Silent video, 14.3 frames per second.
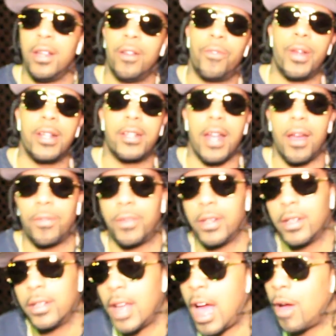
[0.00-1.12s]
fresh off
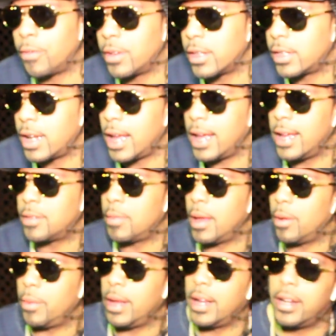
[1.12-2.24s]
the off the stage,
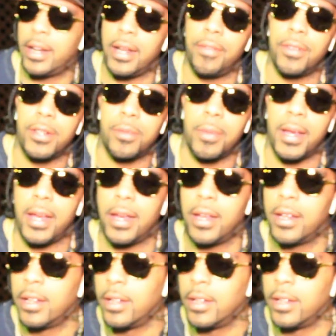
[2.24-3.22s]
man. We at Divas, man.